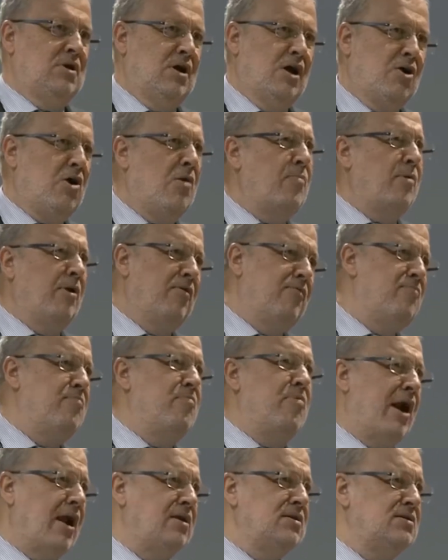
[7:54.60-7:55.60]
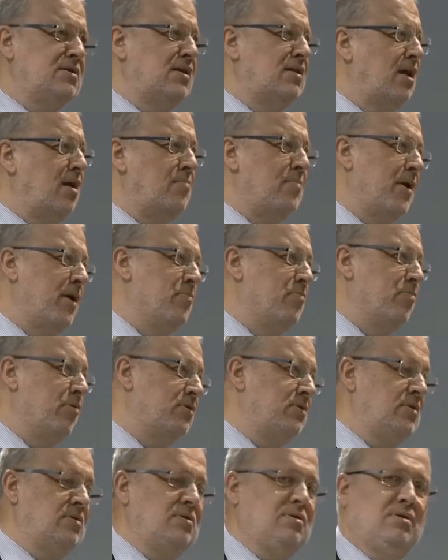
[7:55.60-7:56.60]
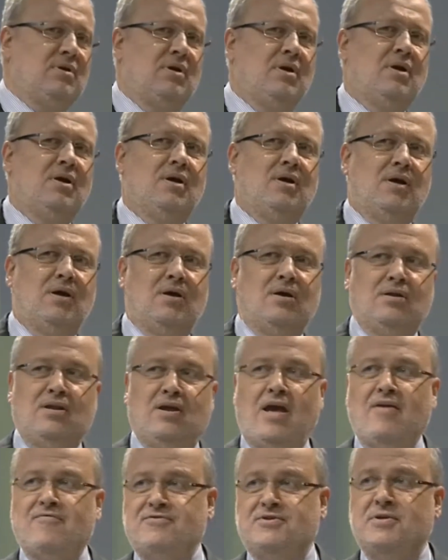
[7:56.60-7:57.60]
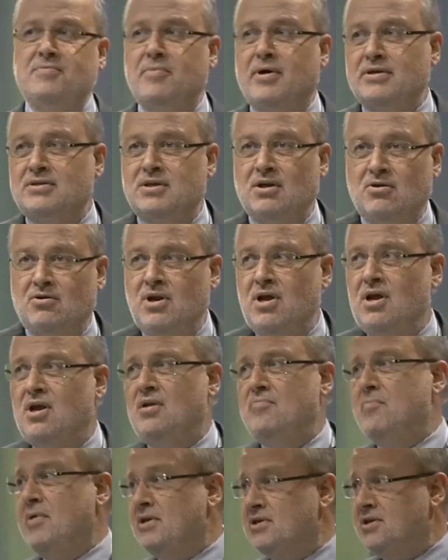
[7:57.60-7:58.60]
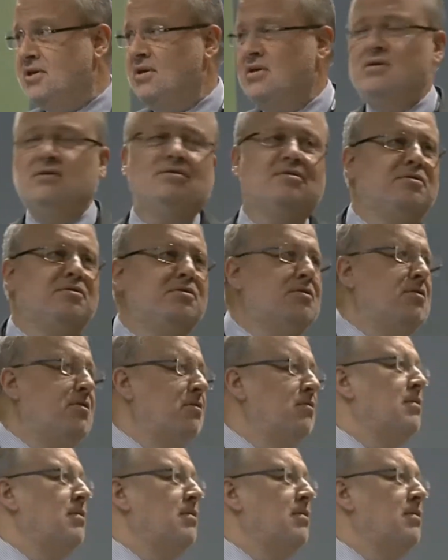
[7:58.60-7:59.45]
couple of brands that are very important, the FC Barcelona and Messi, you know.